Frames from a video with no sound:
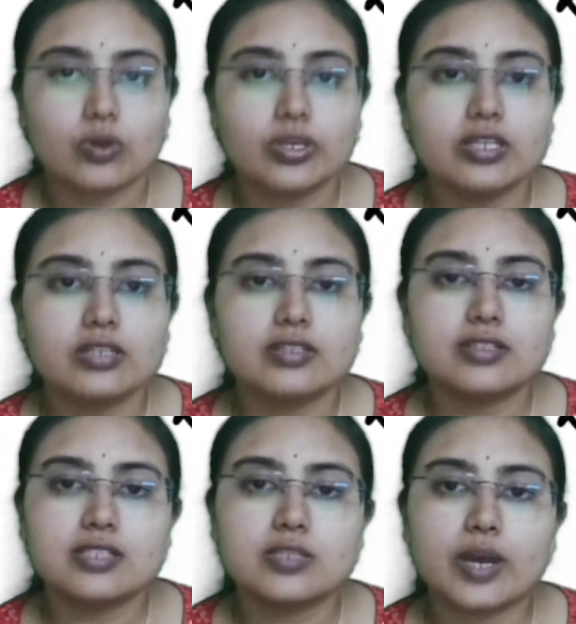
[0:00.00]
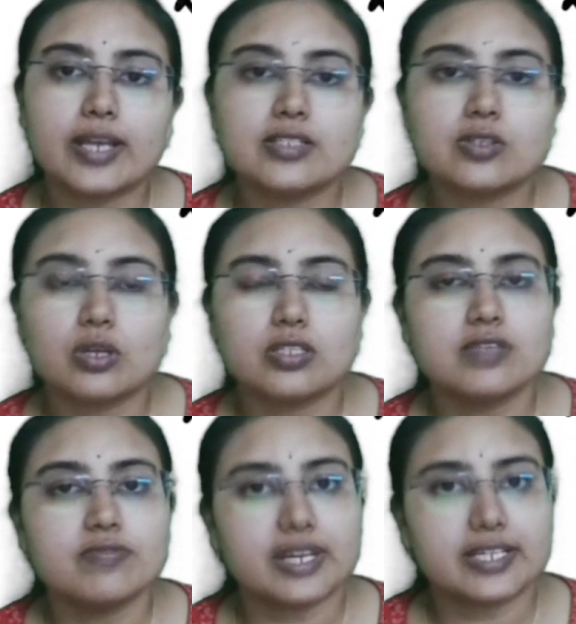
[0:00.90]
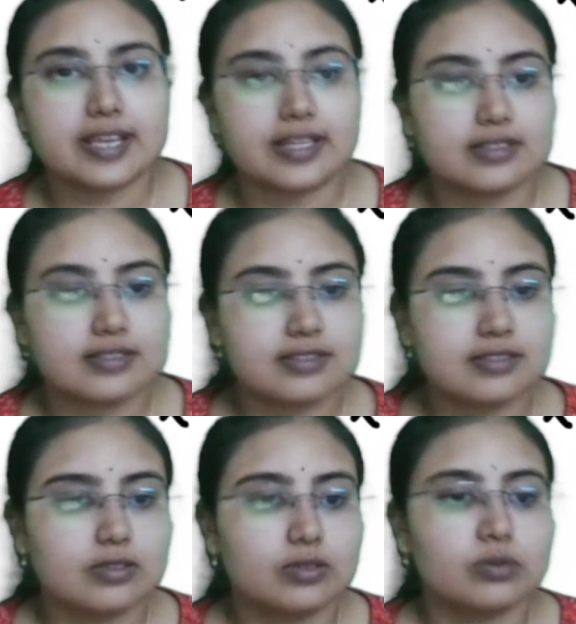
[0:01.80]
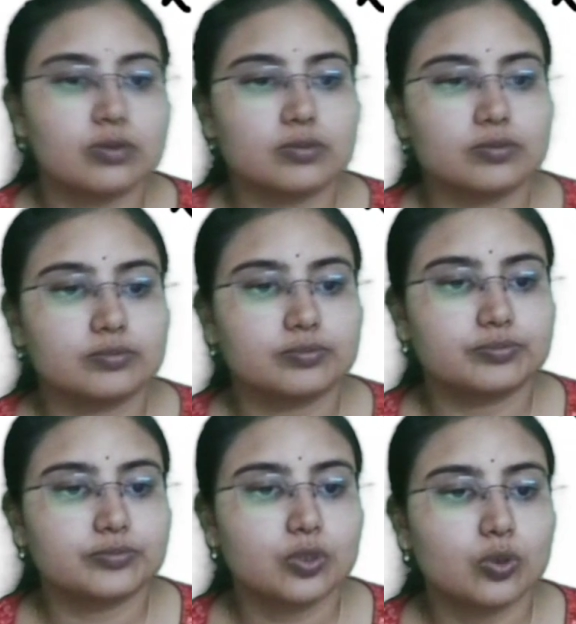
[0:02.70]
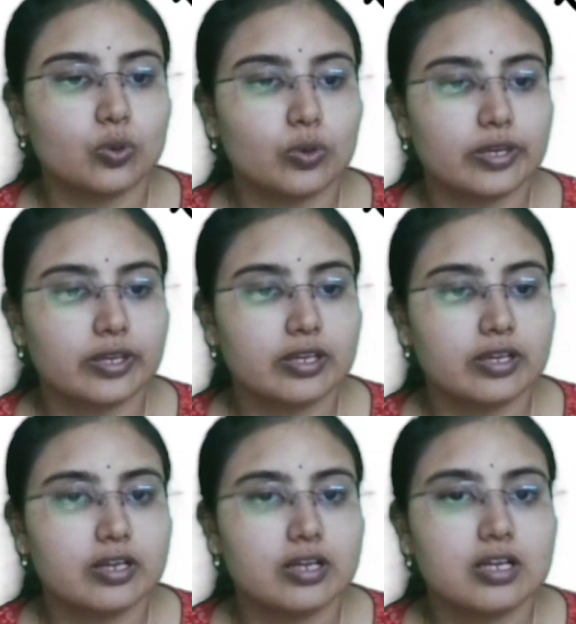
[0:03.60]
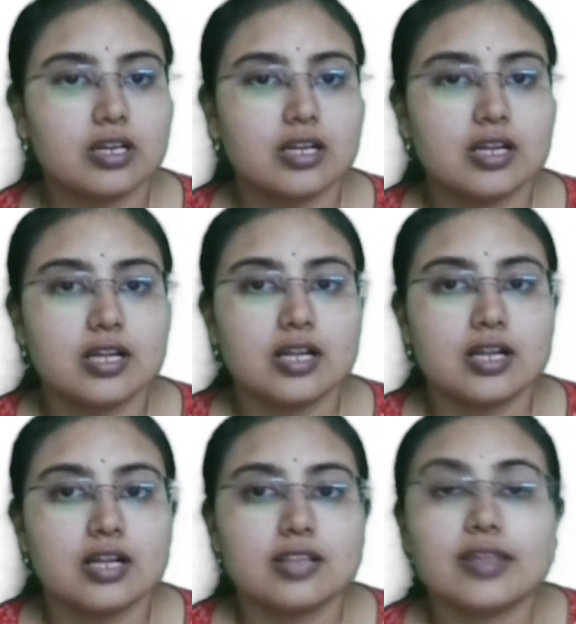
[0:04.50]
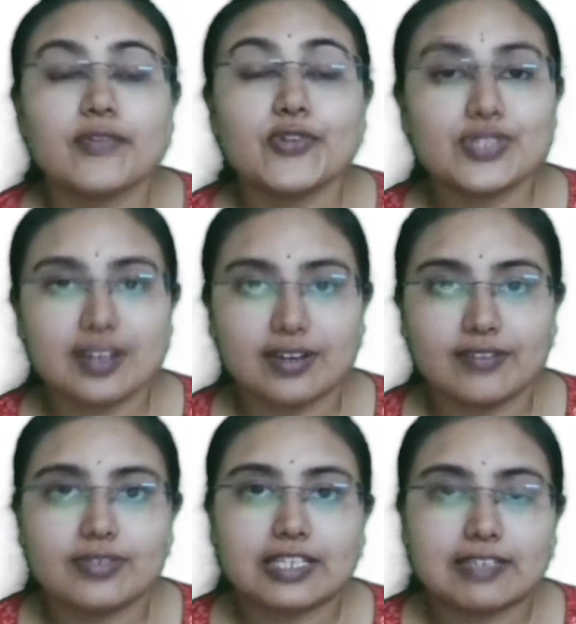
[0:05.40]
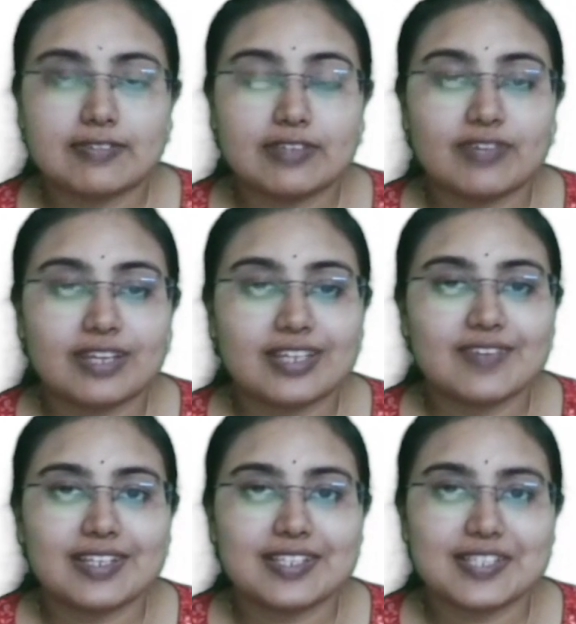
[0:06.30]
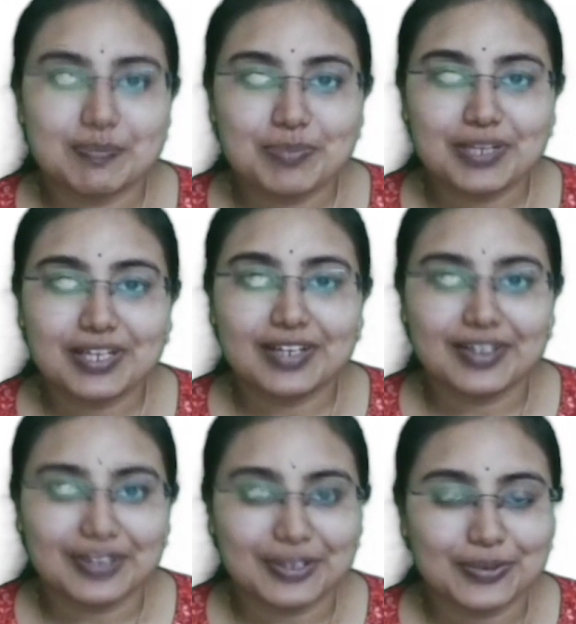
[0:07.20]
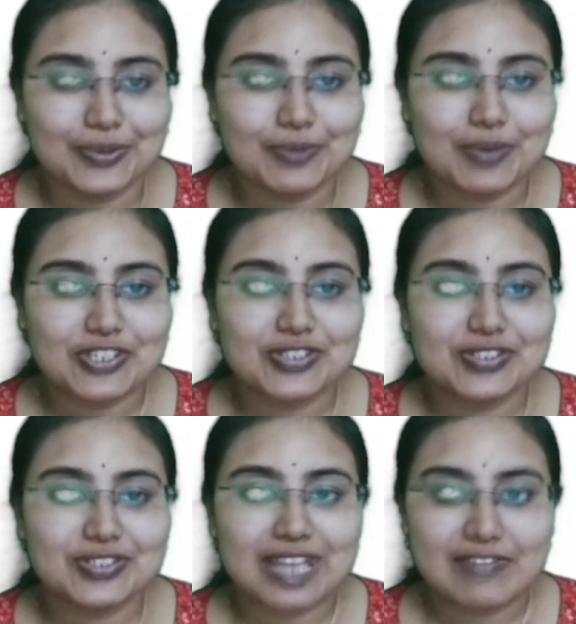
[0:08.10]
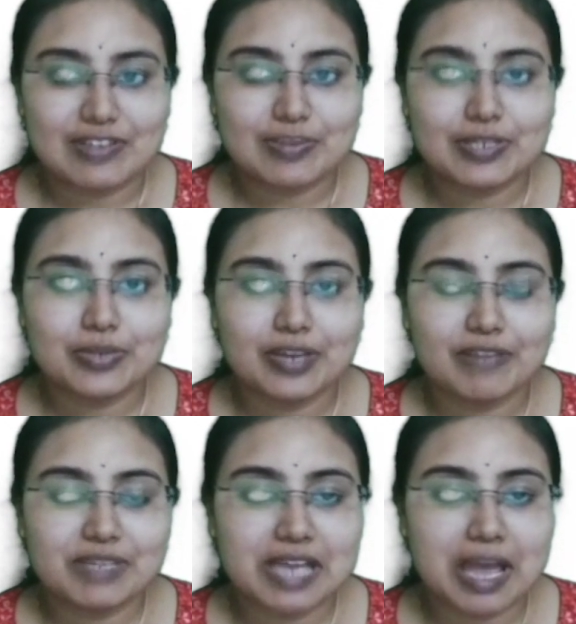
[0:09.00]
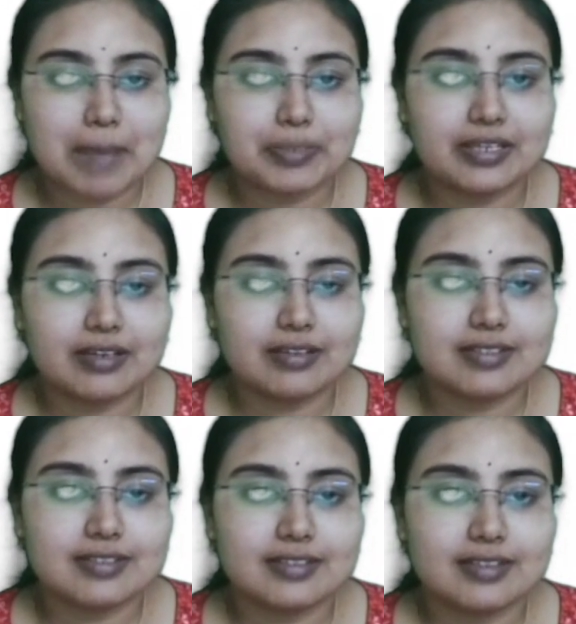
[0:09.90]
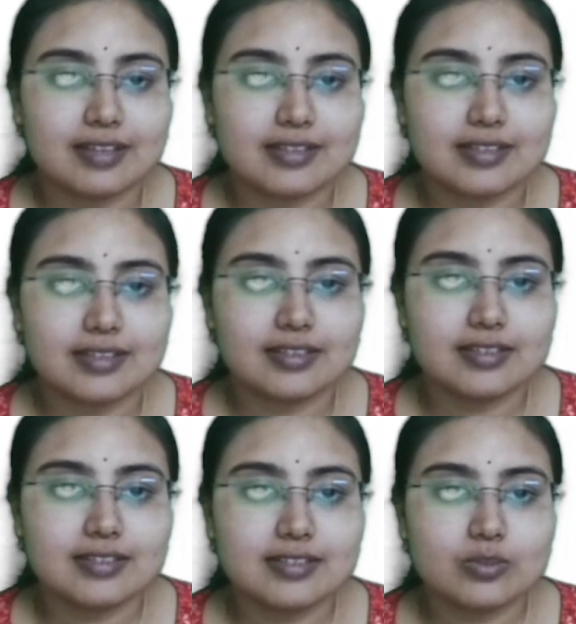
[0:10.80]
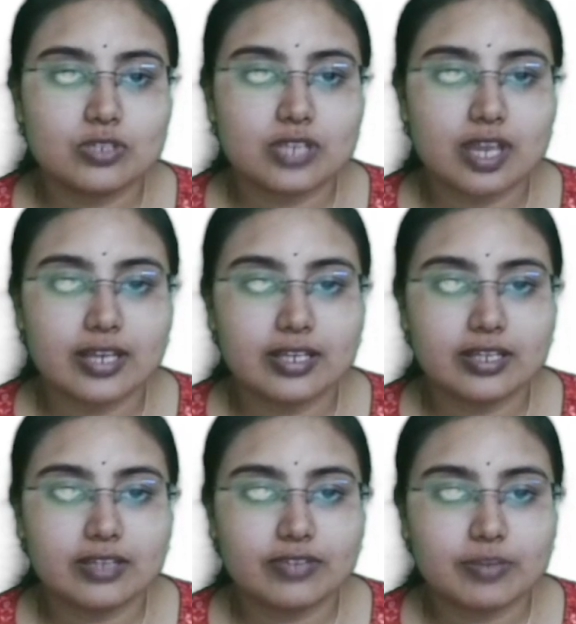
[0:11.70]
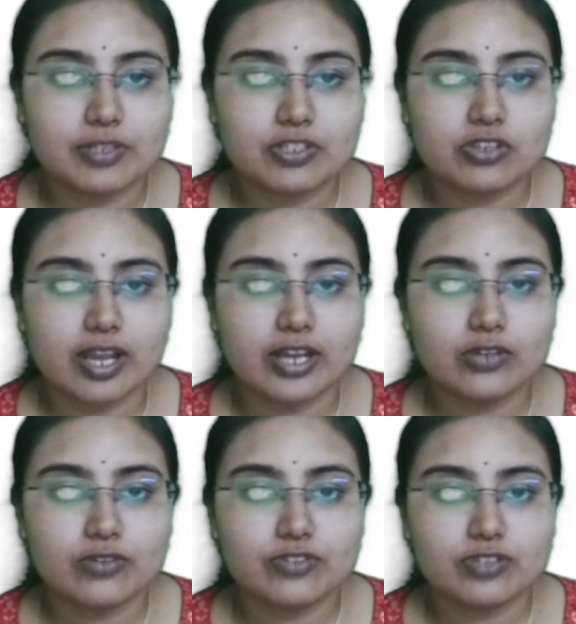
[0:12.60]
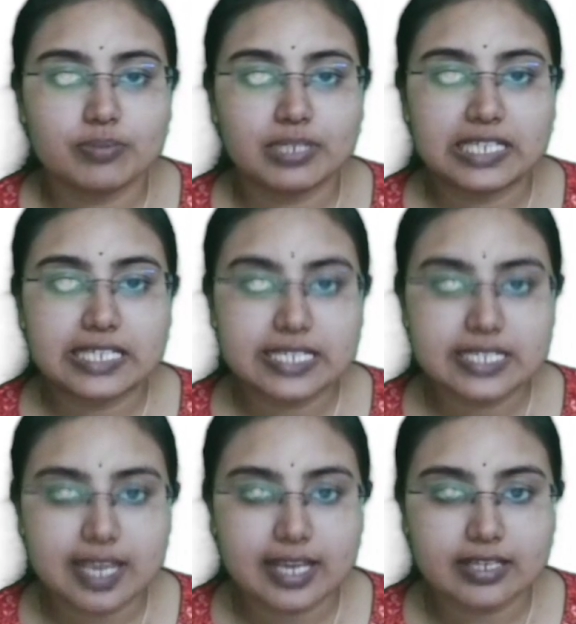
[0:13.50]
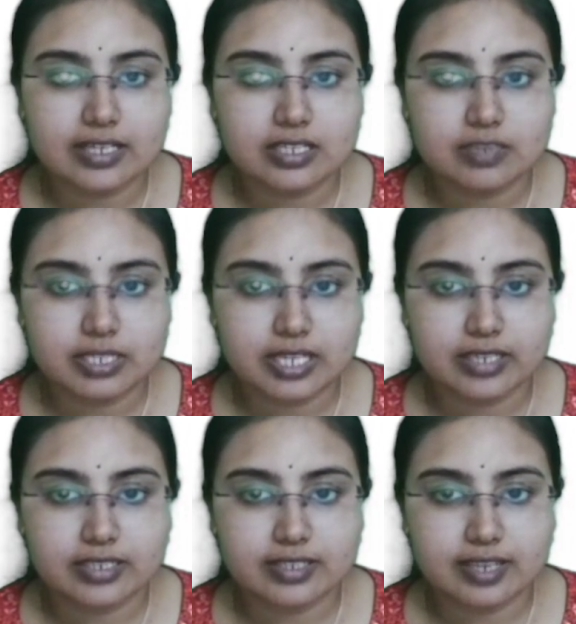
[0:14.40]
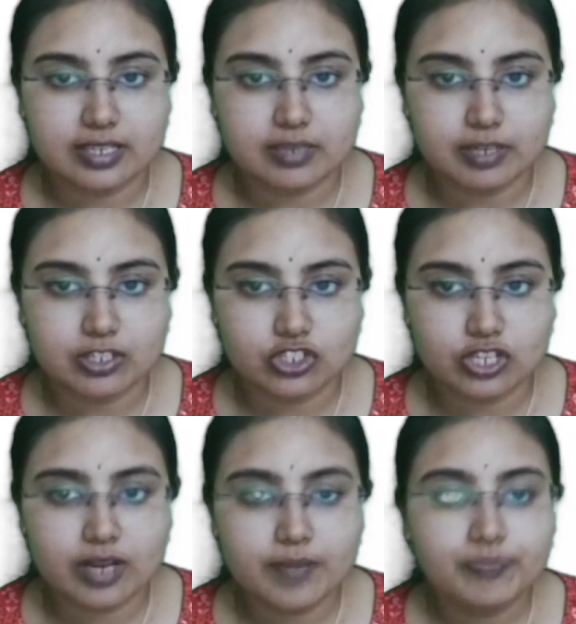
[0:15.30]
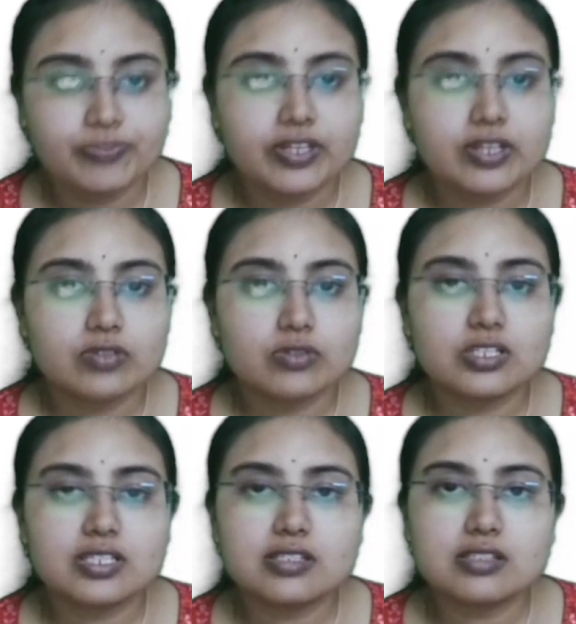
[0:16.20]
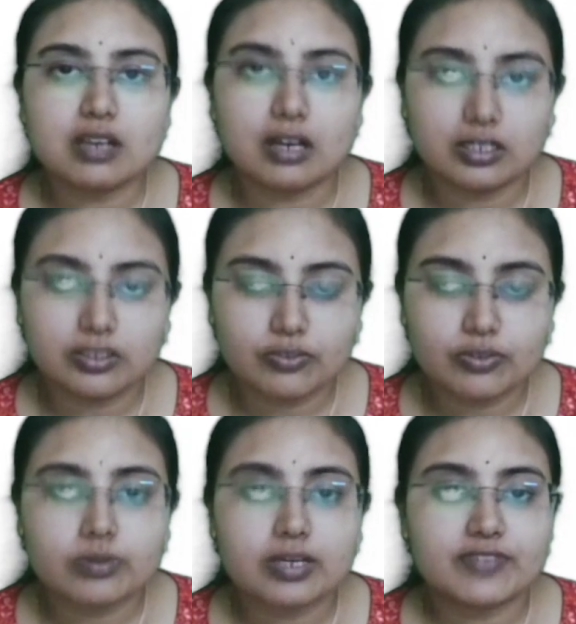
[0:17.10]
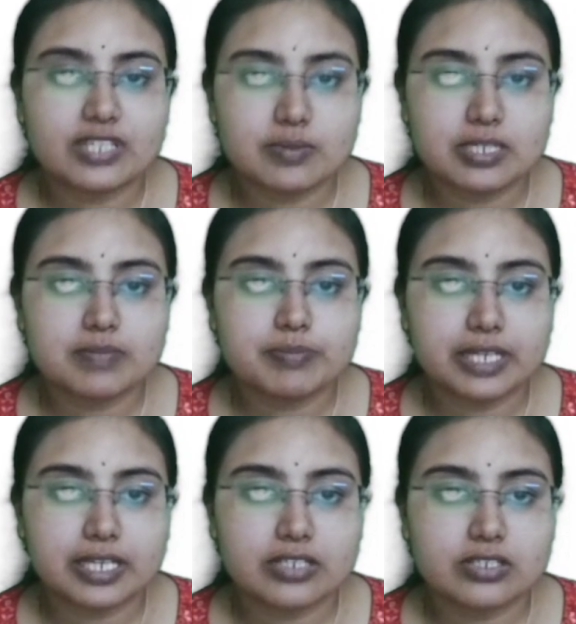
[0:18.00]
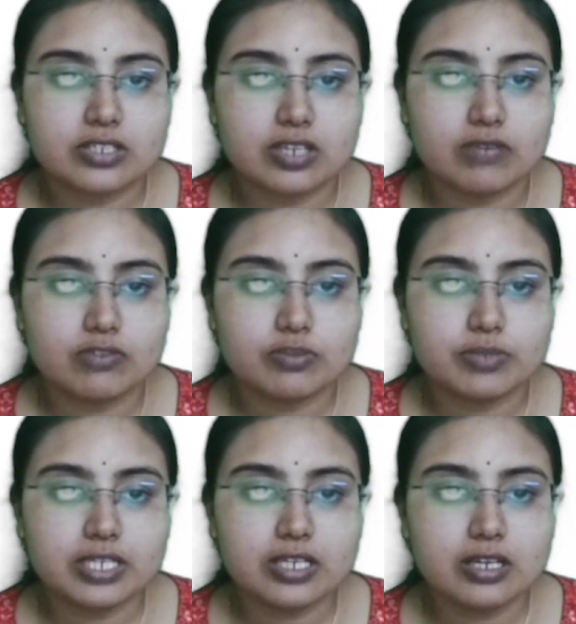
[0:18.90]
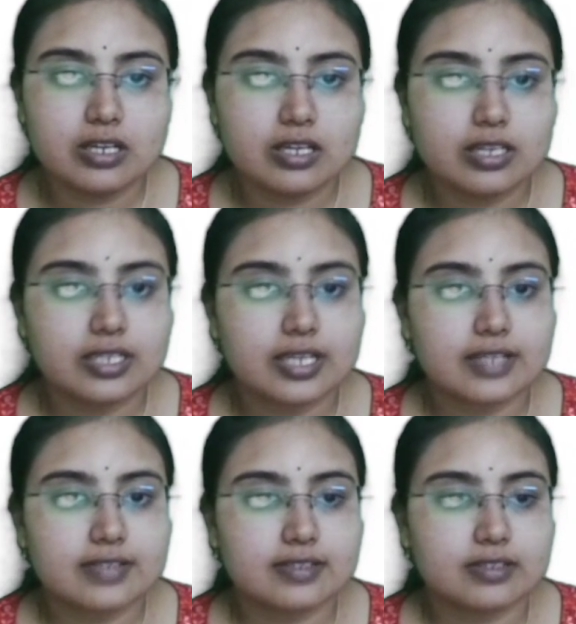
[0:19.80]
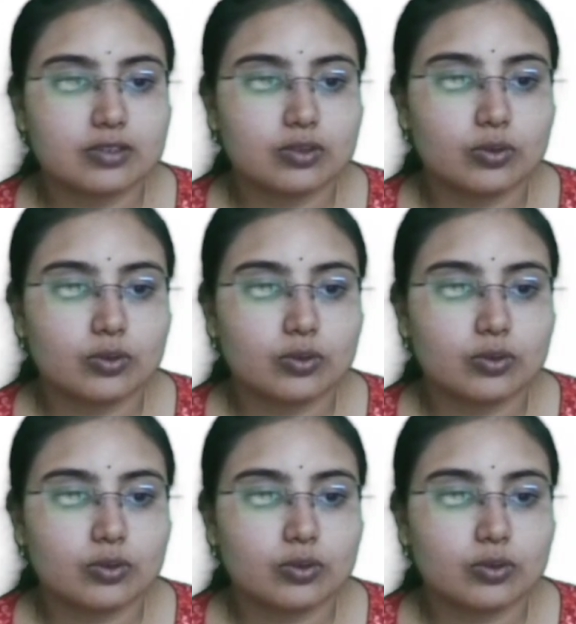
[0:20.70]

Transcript: Okay. This is why it's causing white hands. Okay. There was even very simple, question. Everybody would have been happy answering this. So diarrhea, the famous triad of triple D, diarrhea, dermatitis, and dementia. So this the vitamin implicated here would be niacin.